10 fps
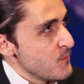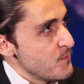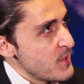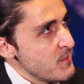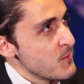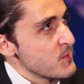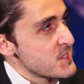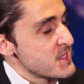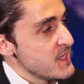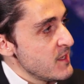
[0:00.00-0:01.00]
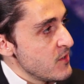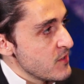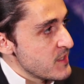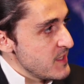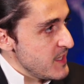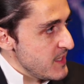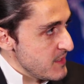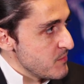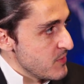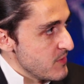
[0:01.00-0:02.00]
probably was still not
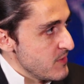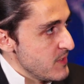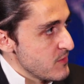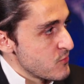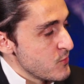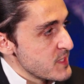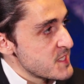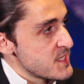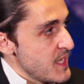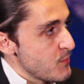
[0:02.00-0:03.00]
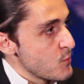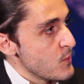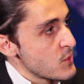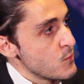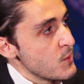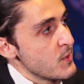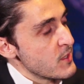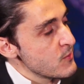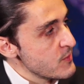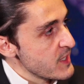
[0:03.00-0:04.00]
able to accept what we were
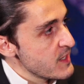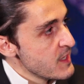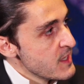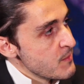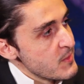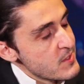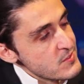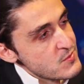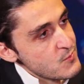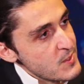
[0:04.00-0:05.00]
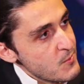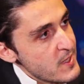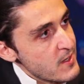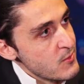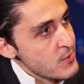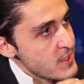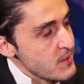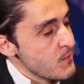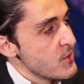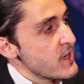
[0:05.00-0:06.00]
doing, because we were
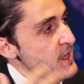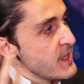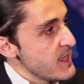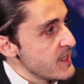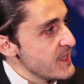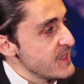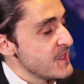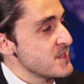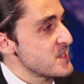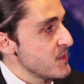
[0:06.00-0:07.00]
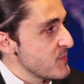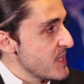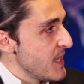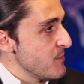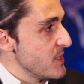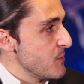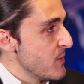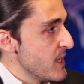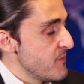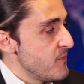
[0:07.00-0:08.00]
looking more ahead, and at the same time they
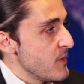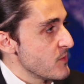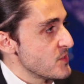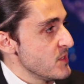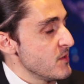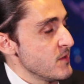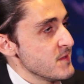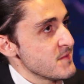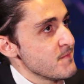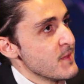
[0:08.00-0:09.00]
were focusing on